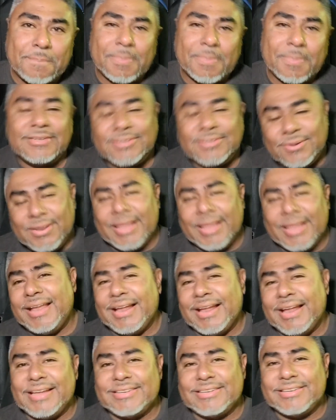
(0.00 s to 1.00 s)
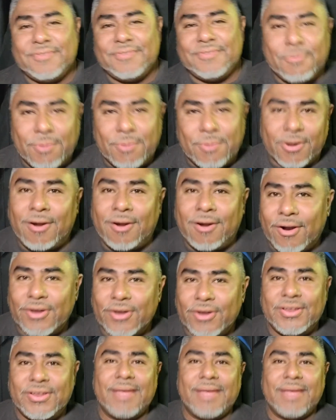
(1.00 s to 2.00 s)
So again, guys, if you work hard,
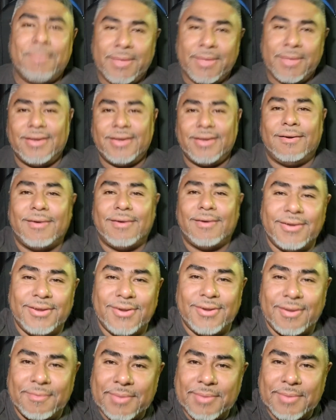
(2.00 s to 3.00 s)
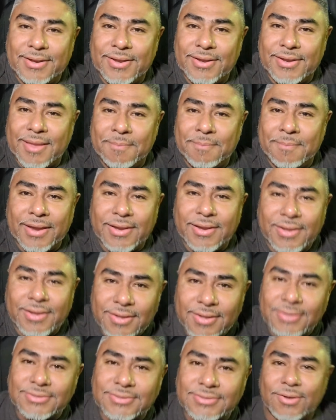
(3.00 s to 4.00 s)
you get paid hard. You know what I mean? You get paid
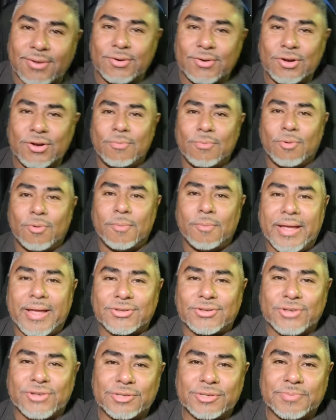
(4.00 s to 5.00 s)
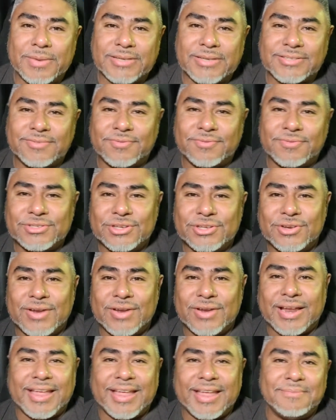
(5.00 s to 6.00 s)
good. So no more manual transmission for Junior.
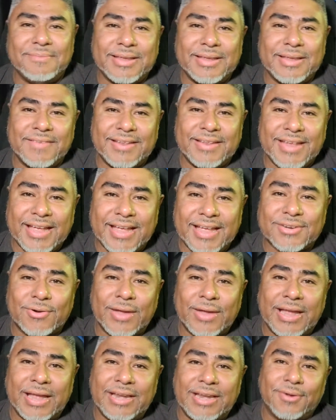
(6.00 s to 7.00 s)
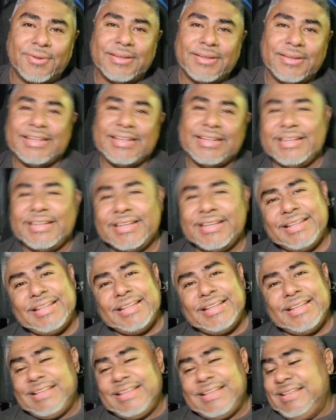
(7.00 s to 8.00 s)
I can't believe it. Yes, Rogelio.
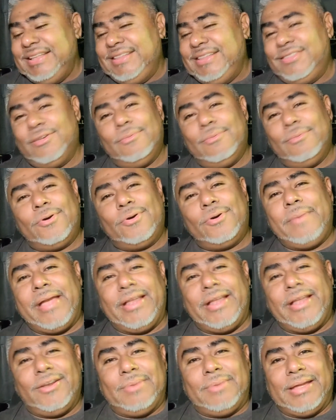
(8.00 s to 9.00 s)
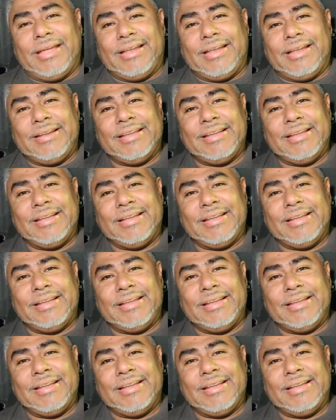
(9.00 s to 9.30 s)
No more manual, man.